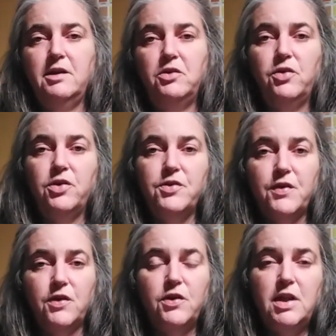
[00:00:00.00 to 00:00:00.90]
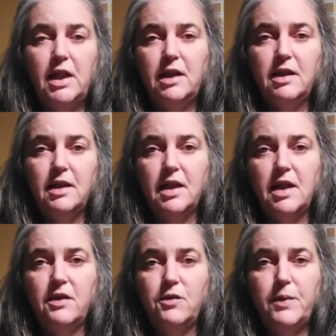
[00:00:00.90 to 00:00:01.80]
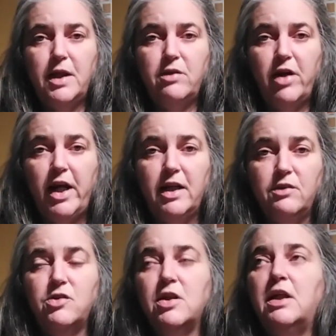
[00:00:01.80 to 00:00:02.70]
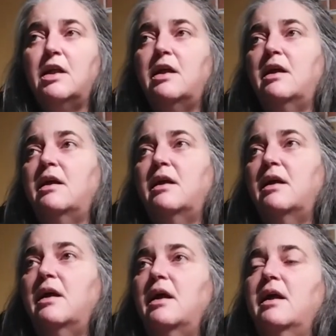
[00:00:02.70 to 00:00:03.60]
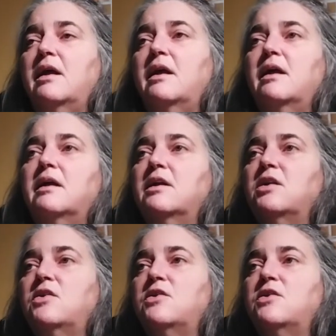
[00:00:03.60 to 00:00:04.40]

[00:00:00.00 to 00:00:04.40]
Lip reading: Of course, I could have done it the other way around. And